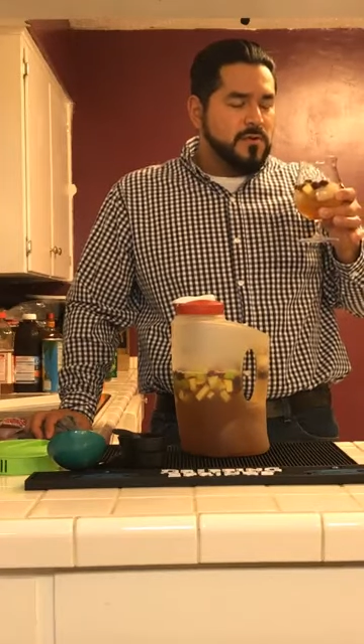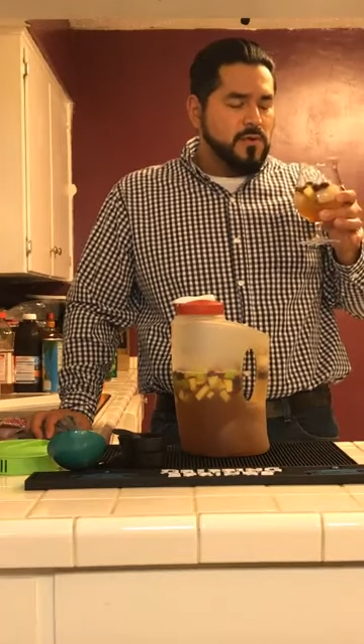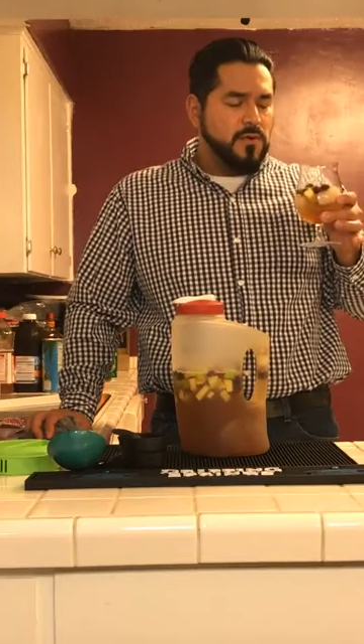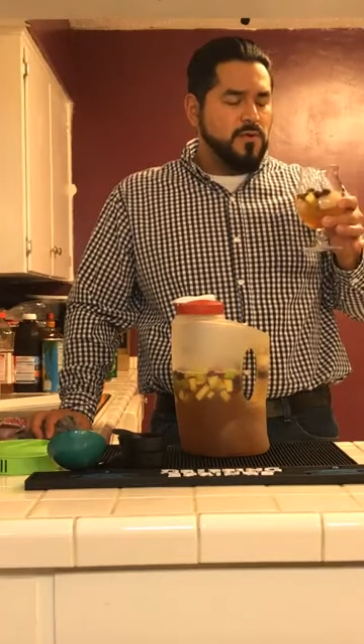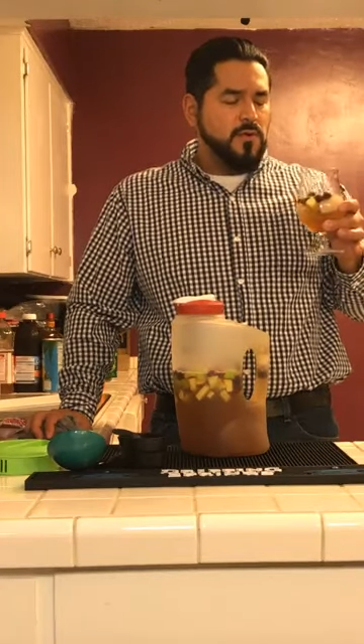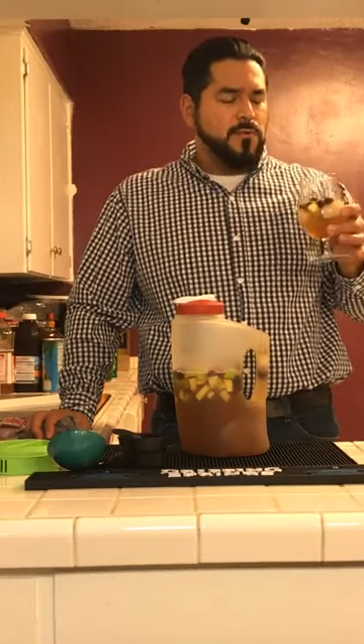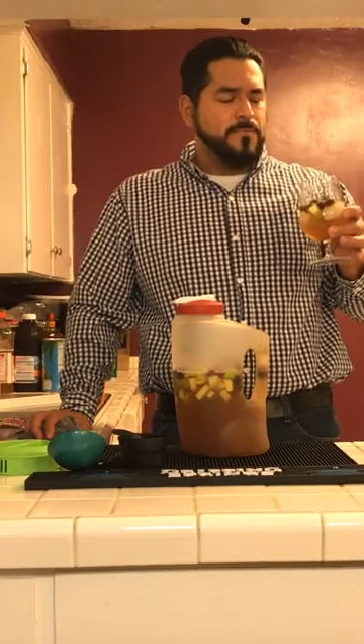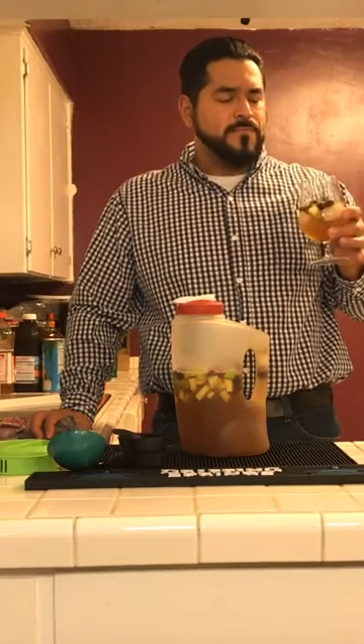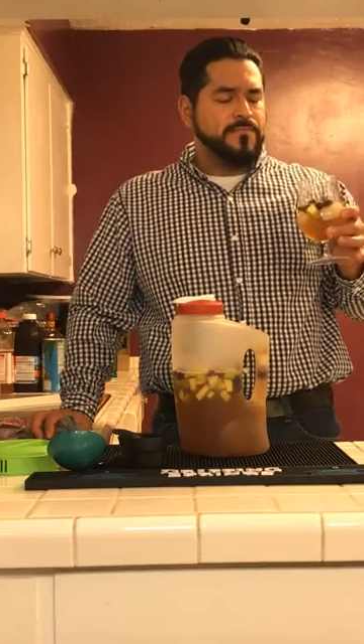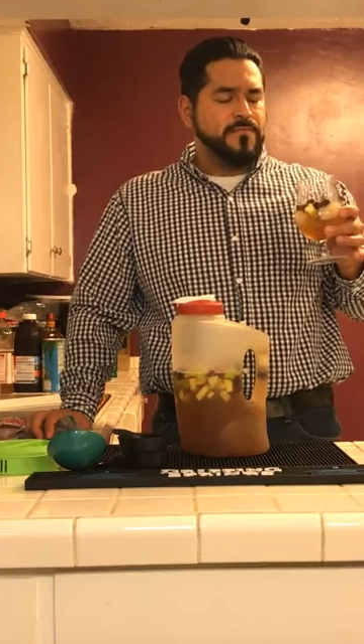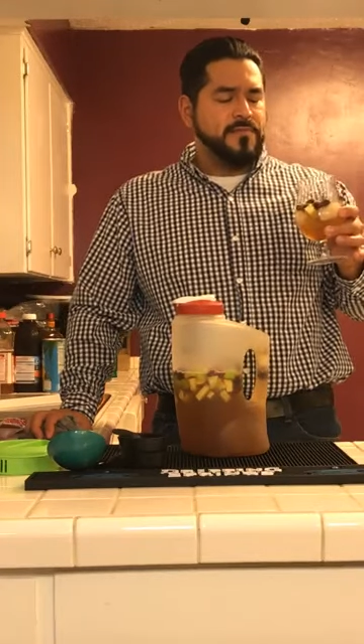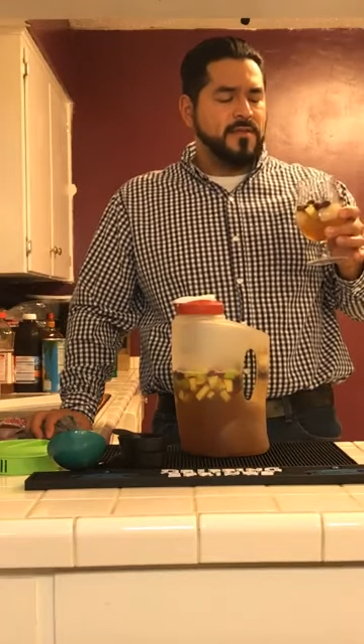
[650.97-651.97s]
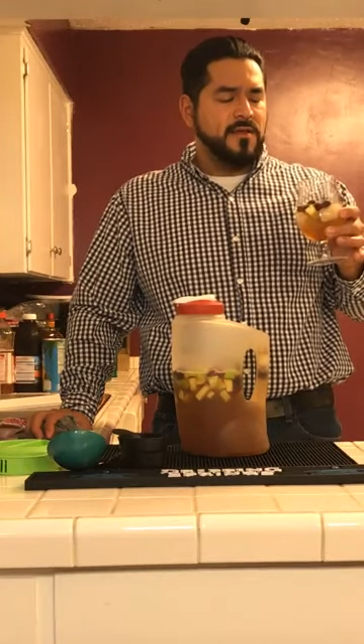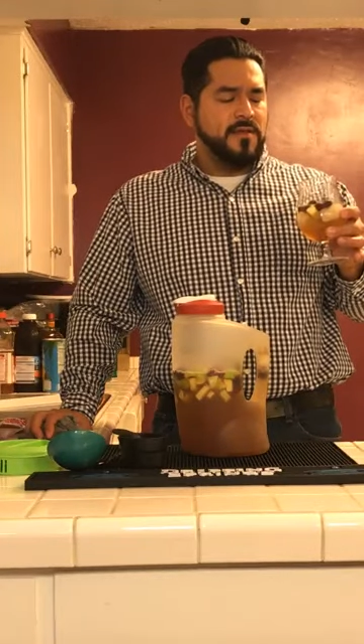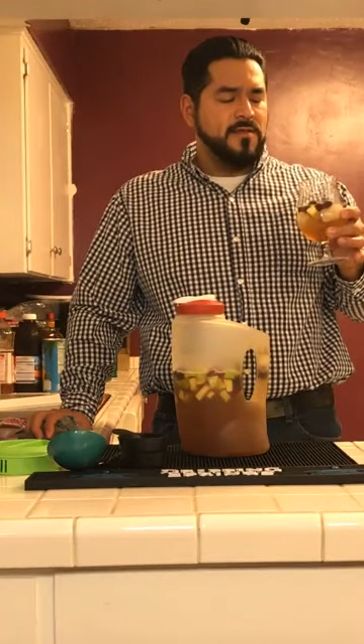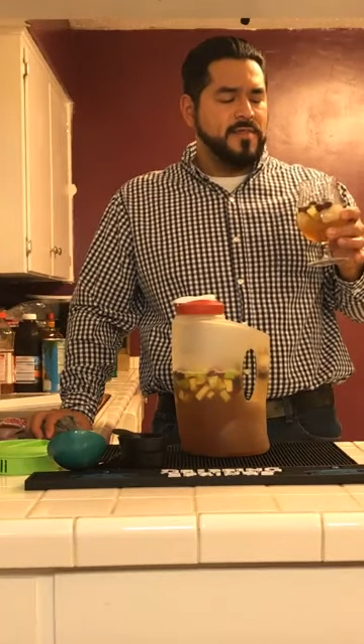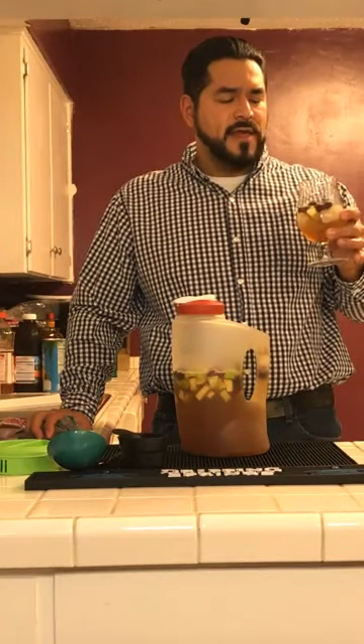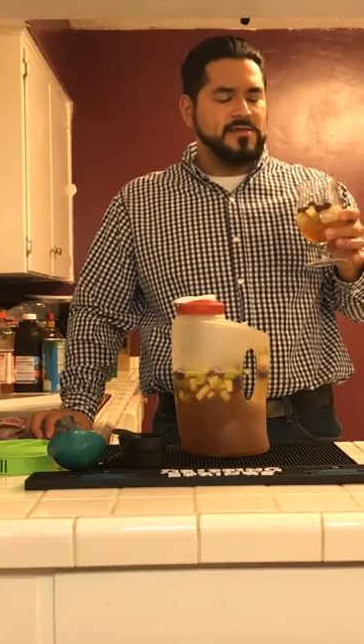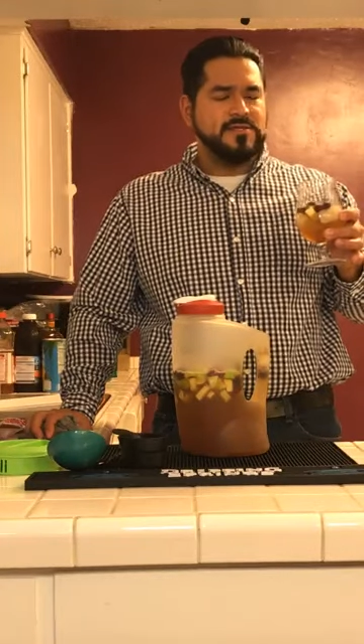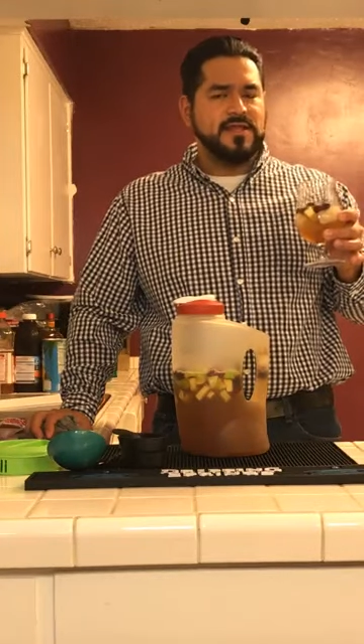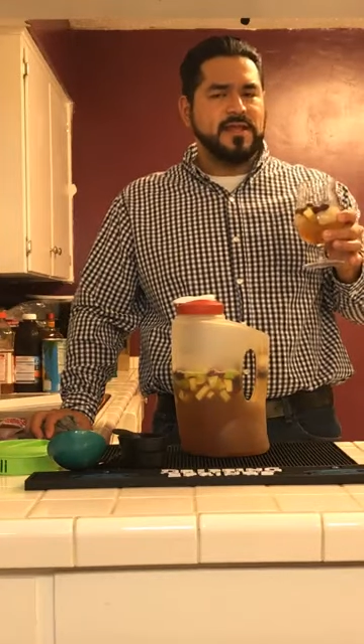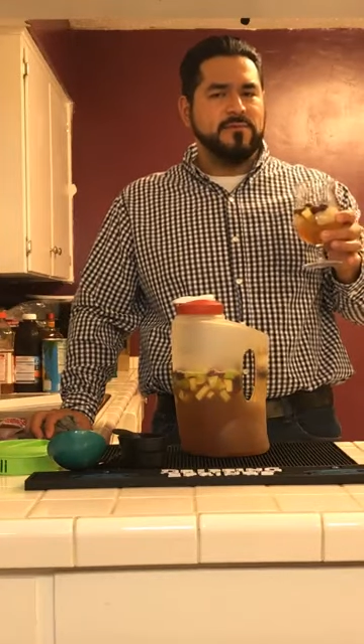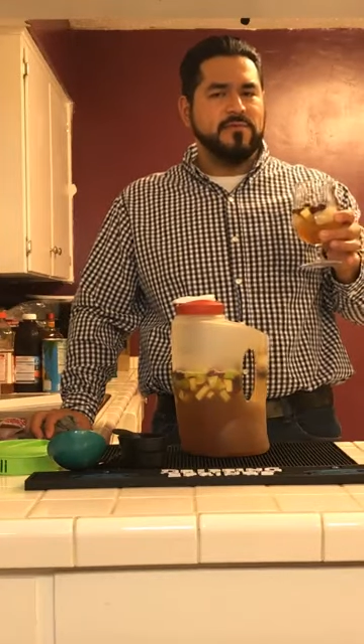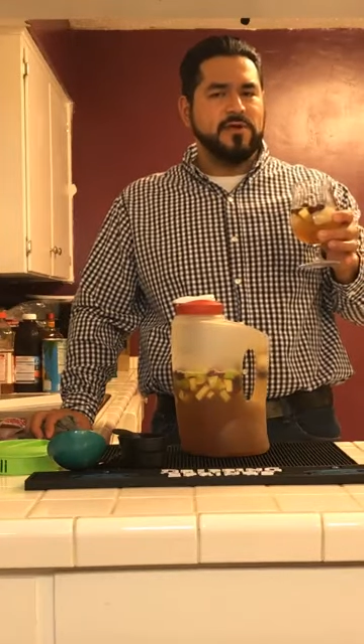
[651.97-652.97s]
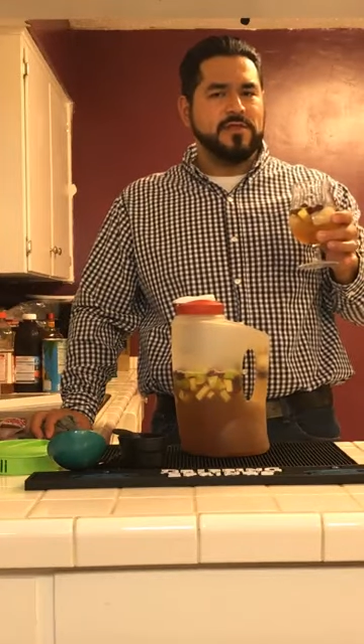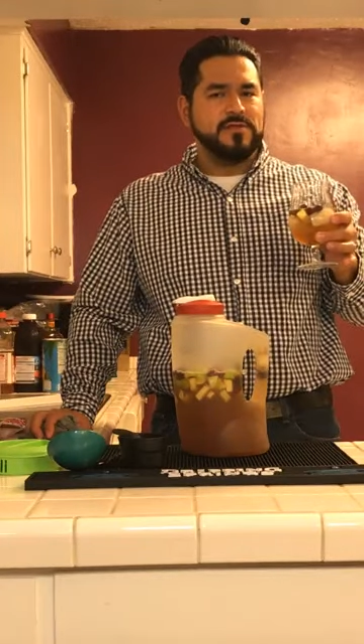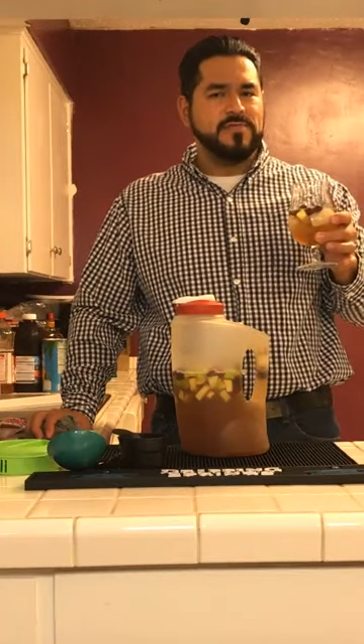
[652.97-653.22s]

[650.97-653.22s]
Ooh, that'll sneak up on you,